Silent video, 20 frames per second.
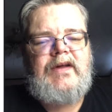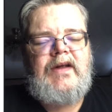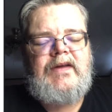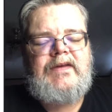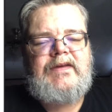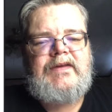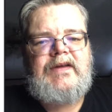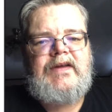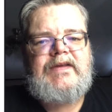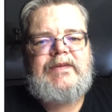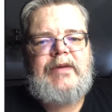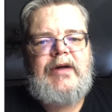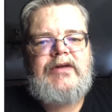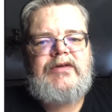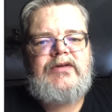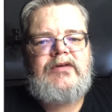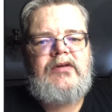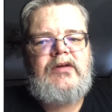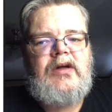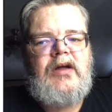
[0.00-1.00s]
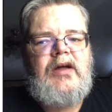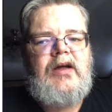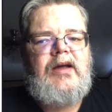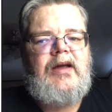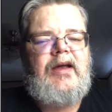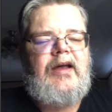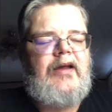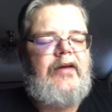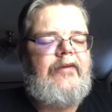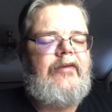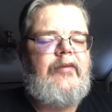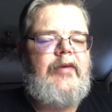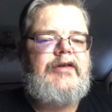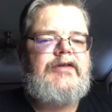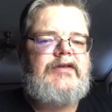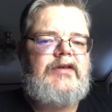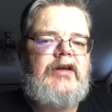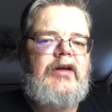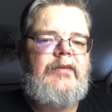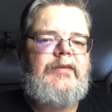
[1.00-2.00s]
as a dispatcher,
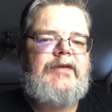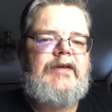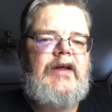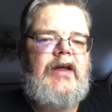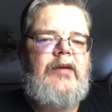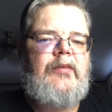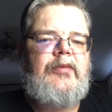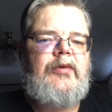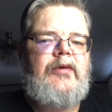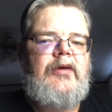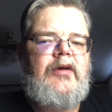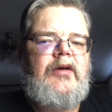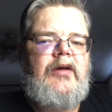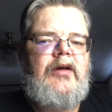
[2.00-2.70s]
information comes up,